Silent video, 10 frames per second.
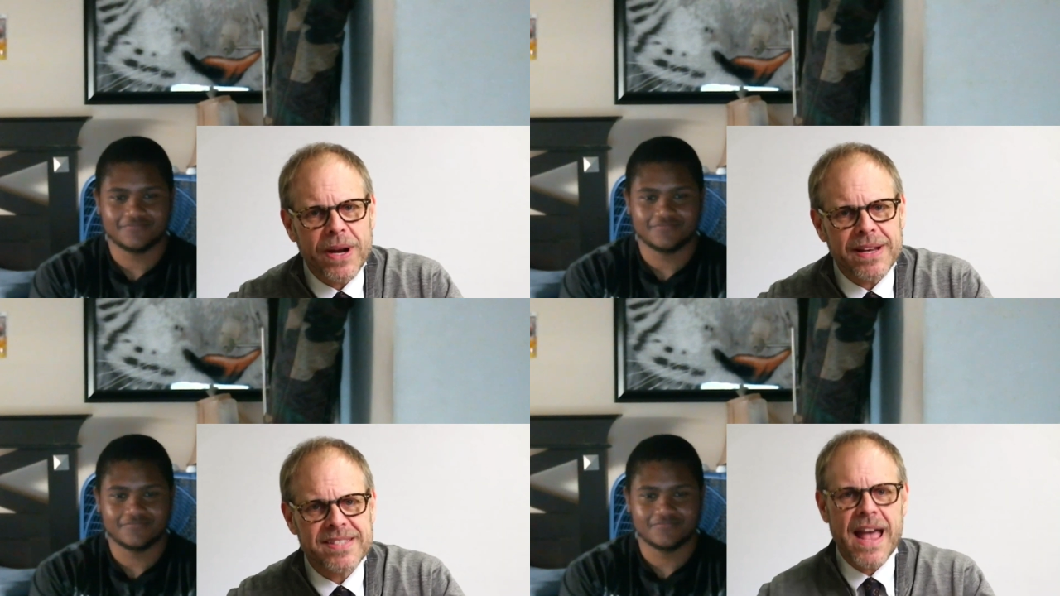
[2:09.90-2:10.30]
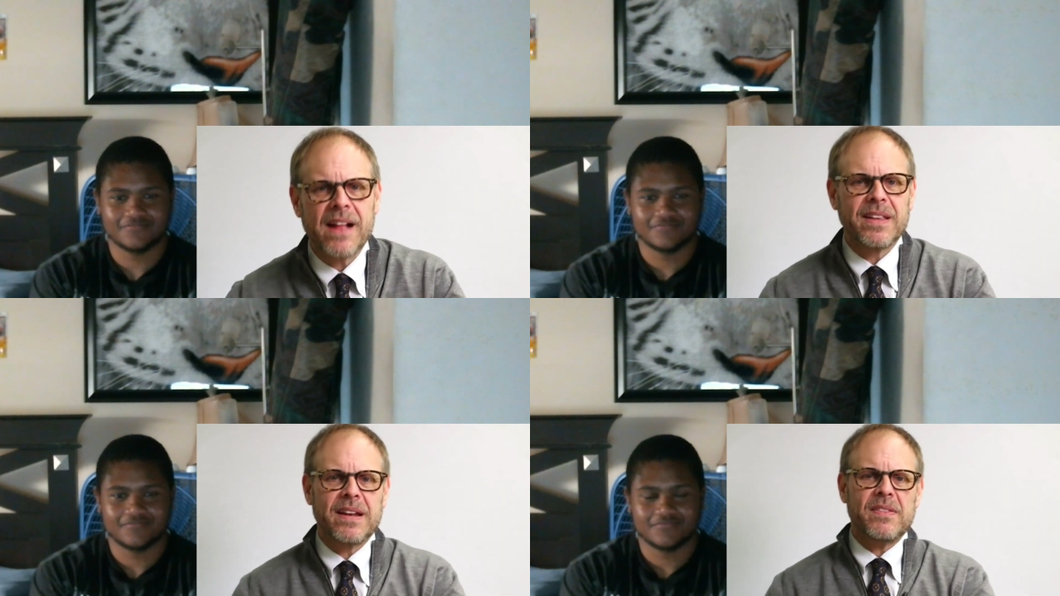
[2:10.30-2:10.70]
Speaker 1: shredding
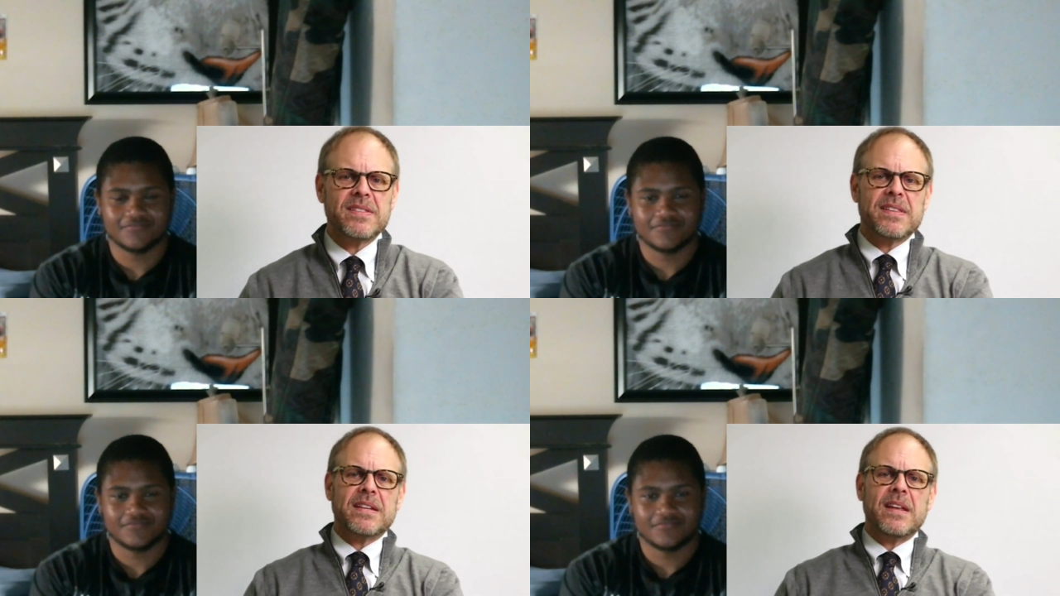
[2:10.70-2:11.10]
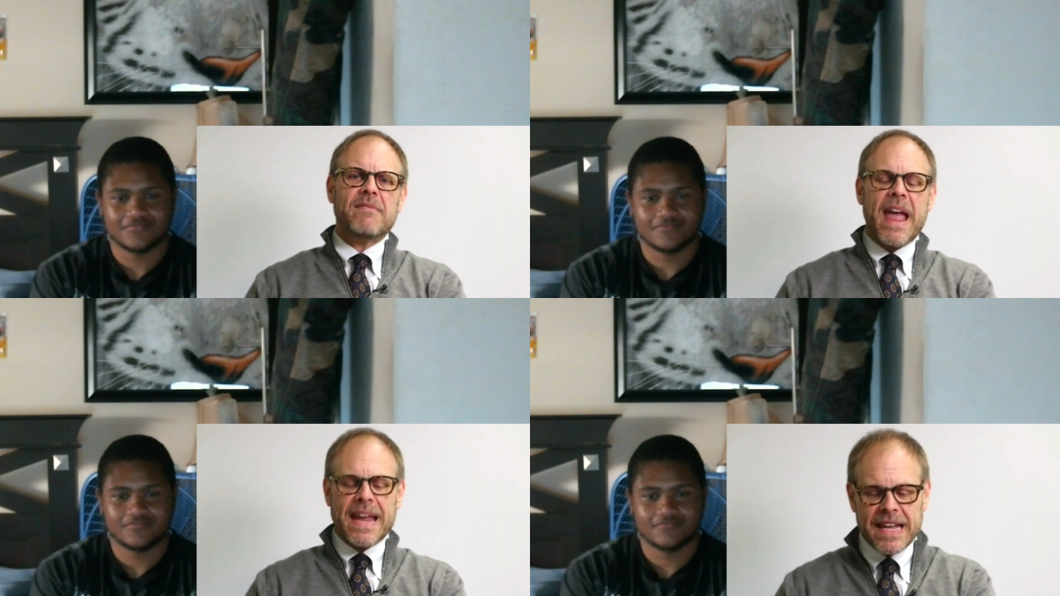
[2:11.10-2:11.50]
salad in this thing,
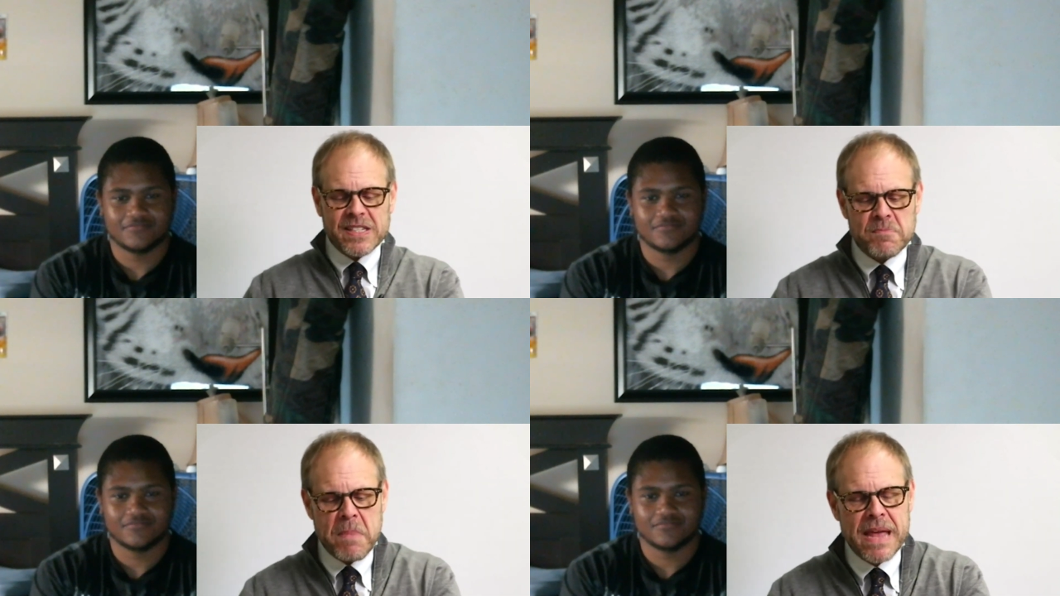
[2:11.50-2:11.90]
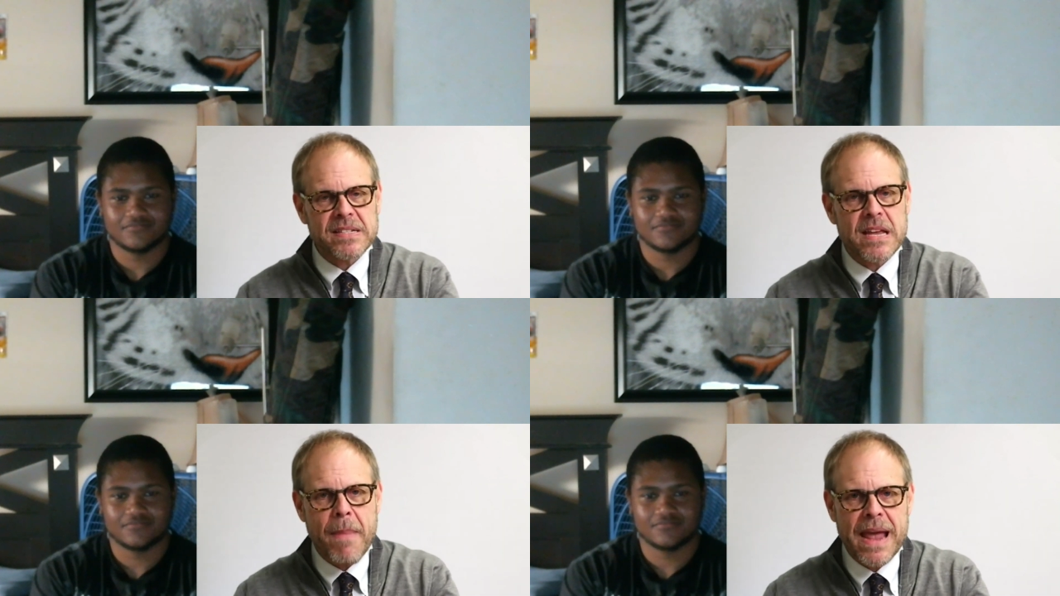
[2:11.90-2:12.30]
did they? It's
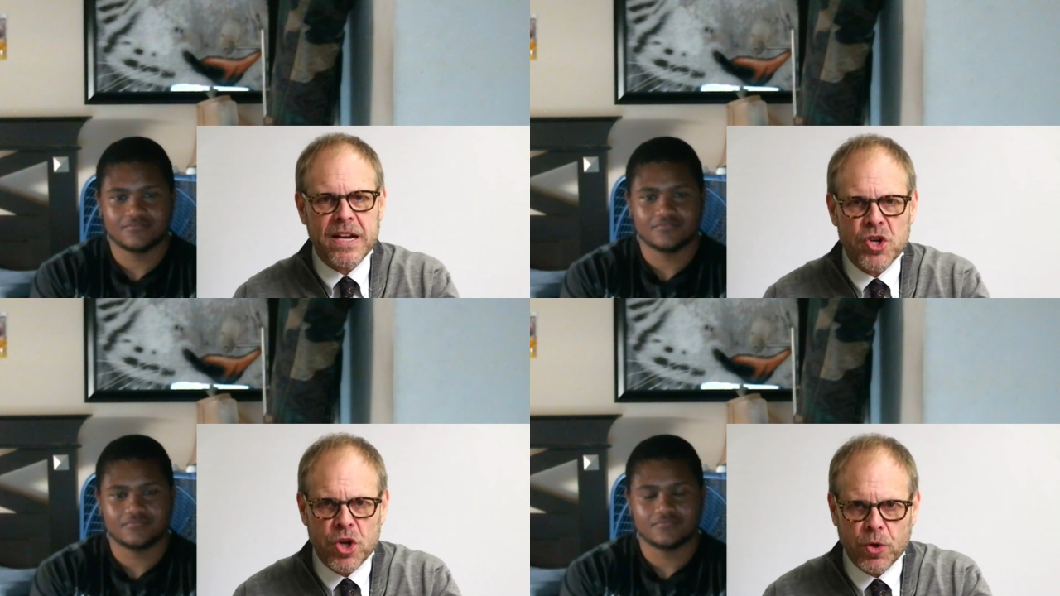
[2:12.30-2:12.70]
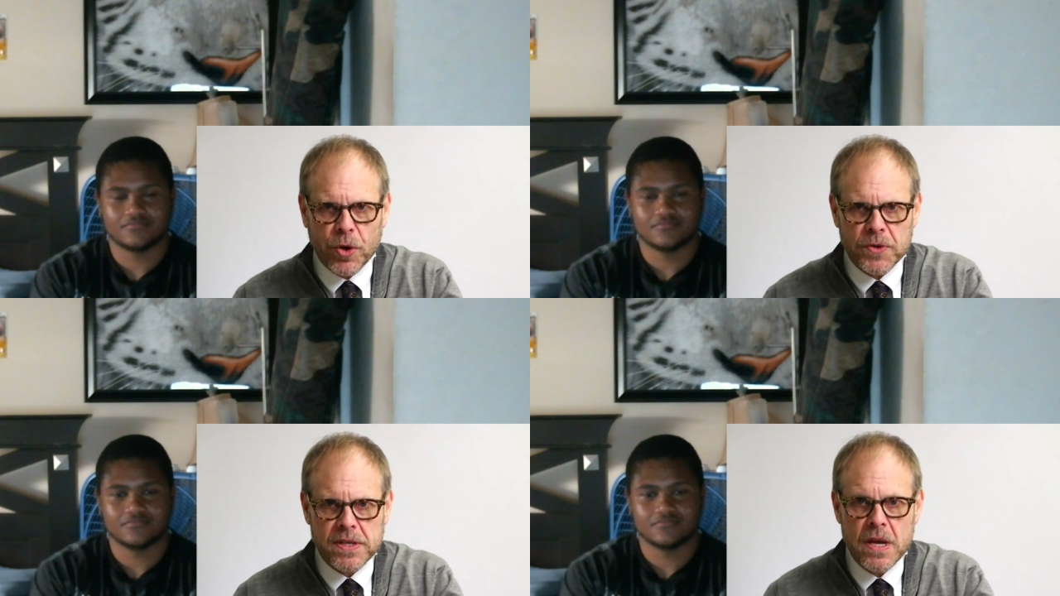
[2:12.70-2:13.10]
meant to make
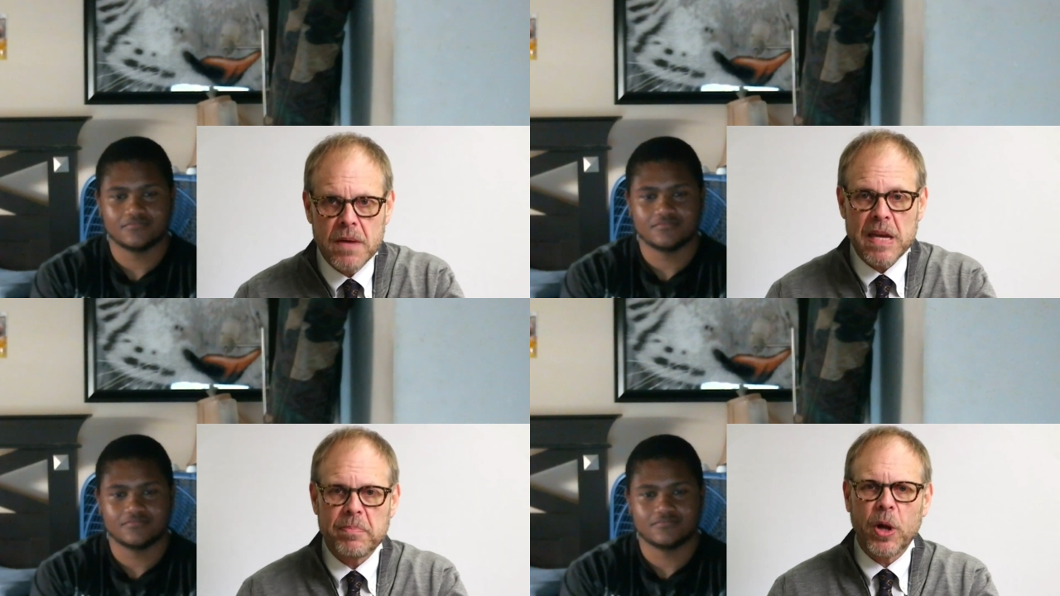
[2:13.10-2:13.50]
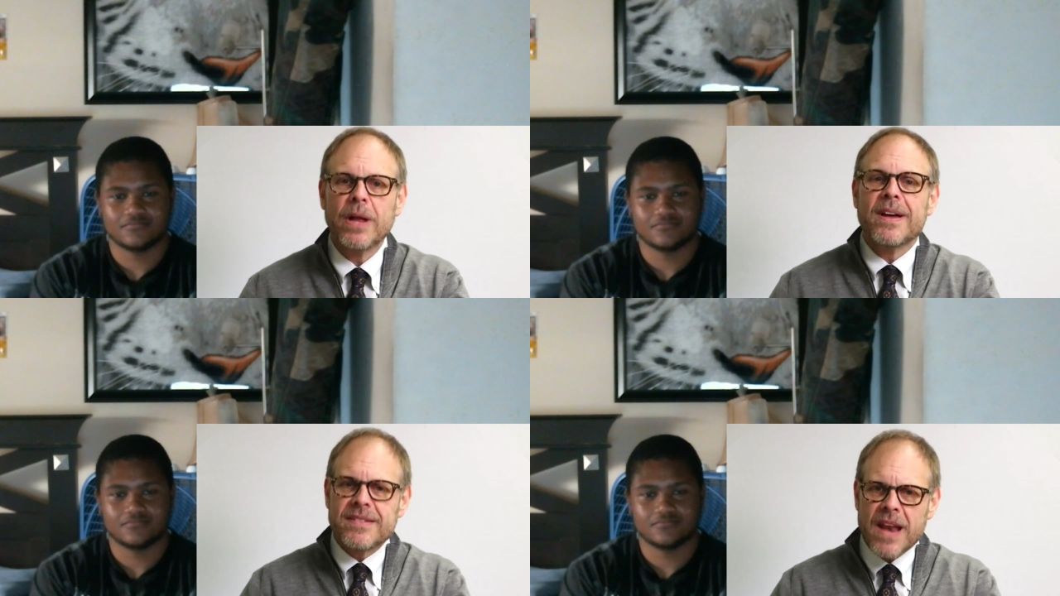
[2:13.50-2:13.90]
noodles,
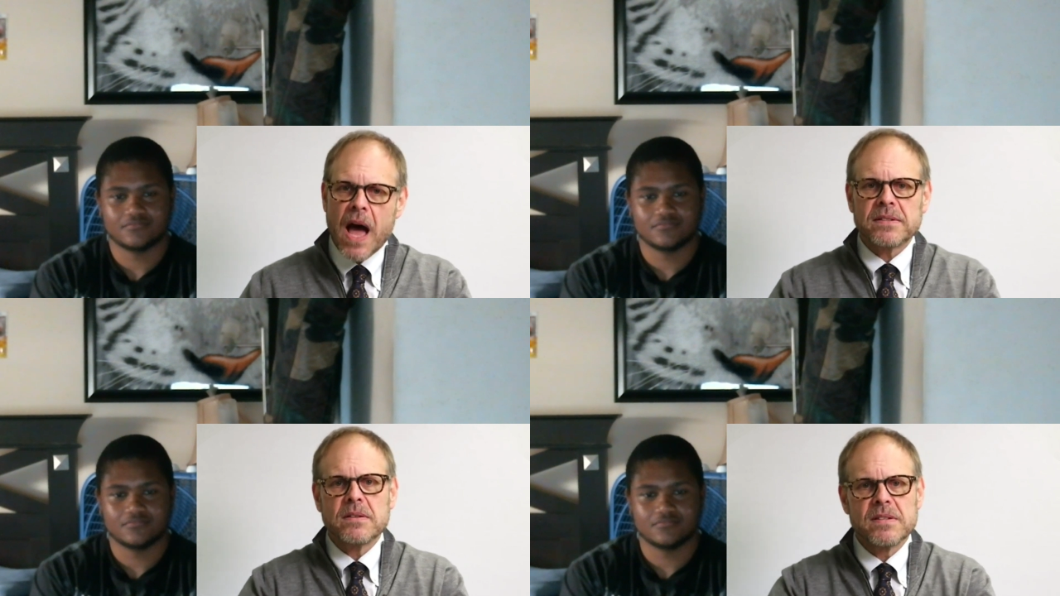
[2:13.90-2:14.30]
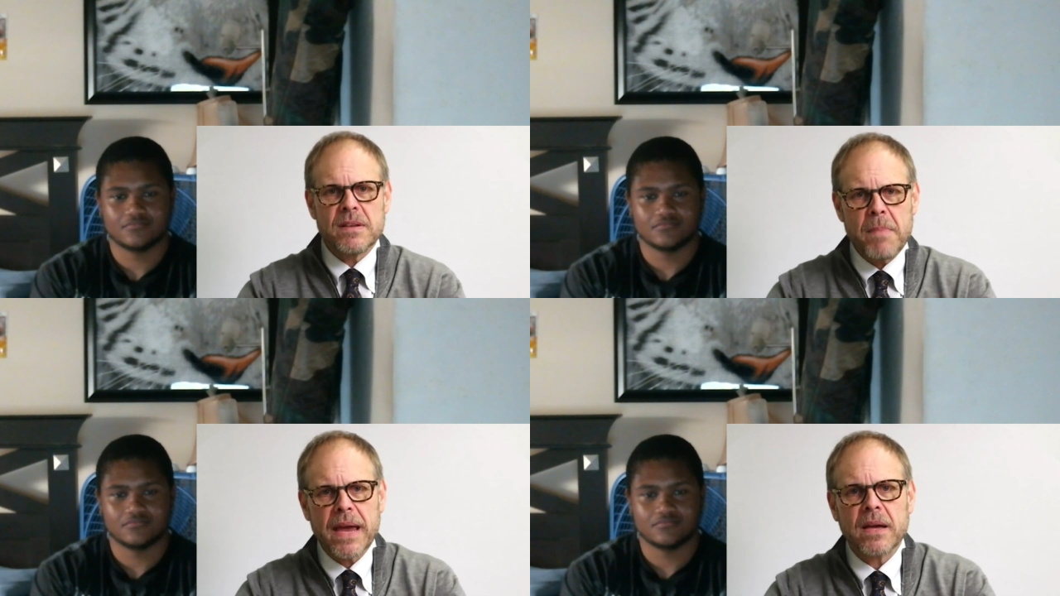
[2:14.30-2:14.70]
people, not
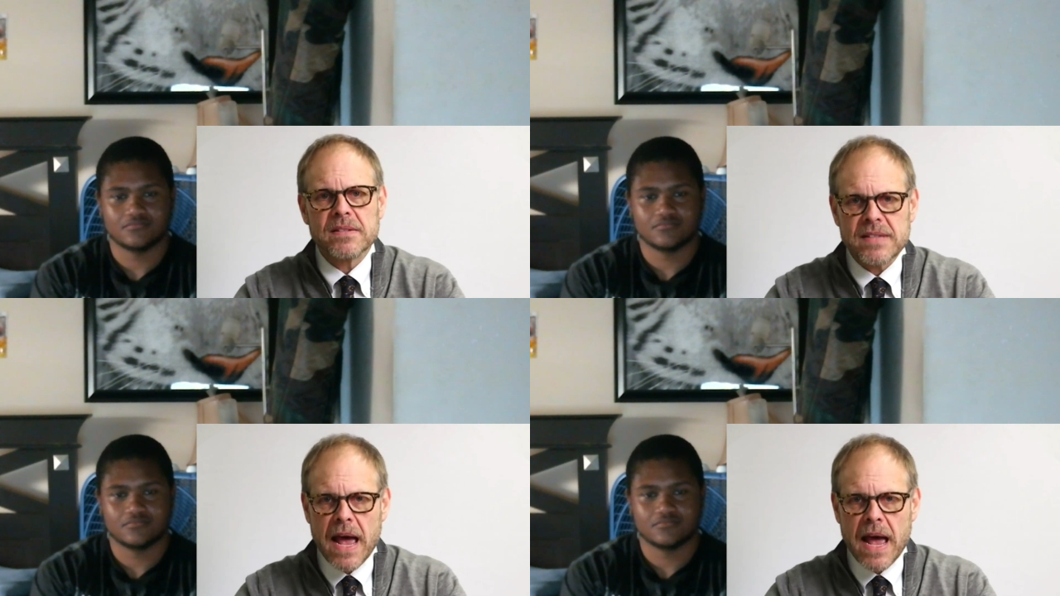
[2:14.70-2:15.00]
to make